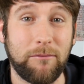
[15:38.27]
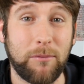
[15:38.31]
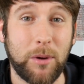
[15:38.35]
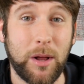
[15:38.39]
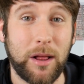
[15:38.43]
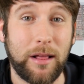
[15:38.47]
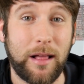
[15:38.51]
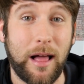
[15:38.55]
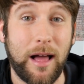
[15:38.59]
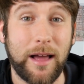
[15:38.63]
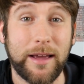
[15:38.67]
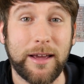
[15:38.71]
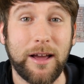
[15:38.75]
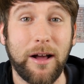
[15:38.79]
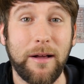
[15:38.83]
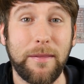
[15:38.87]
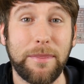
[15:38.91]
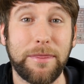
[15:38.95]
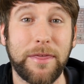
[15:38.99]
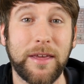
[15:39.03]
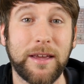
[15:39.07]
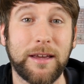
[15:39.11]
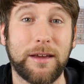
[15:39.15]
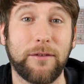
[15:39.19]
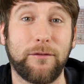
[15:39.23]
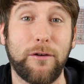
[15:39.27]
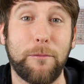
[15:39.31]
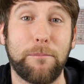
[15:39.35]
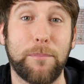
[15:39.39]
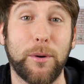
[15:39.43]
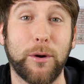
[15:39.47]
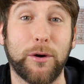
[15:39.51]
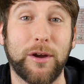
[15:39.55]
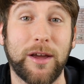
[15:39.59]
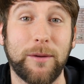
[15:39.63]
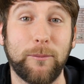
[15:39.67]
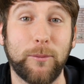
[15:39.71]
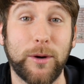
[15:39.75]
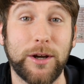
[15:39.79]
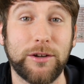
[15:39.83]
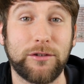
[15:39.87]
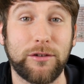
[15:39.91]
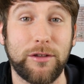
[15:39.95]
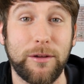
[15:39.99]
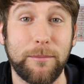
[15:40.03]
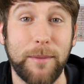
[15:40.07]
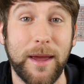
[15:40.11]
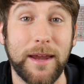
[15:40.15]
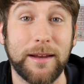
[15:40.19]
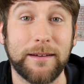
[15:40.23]
well, I can't think of a book in which
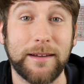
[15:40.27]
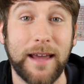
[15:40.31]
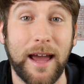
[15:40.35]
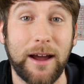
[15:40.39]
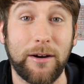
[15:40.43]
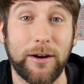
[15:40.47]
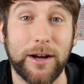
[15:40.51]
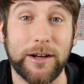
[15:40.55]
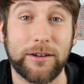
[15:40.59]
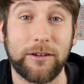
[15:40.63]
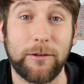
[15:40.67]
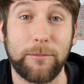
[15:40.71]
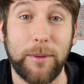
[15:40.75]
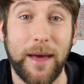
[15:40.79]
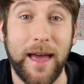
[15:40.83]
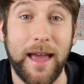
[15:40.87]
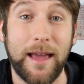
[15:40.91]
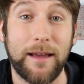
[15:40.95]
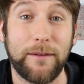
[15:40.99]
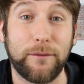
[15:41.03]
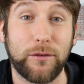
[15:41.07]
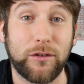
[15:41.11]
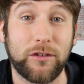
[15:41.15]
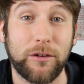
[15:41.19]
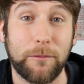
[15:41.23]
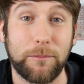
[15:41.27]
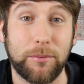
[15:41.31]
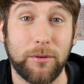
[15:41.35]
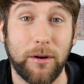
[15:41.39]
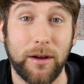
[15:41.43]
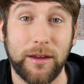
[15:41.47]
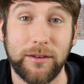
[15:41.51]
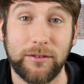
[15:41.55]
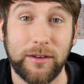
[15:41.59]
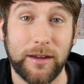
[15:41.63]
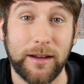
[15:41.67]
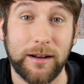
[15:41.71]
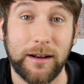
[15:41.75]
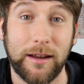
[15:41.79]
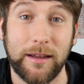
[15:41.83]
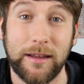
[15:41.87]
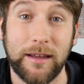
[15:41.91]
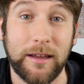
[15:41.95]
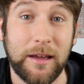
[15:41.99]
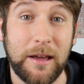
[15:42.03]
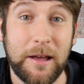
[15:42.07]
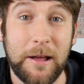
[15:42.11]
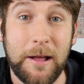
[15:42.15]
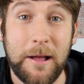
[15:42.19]
the main character behaves surprisingly.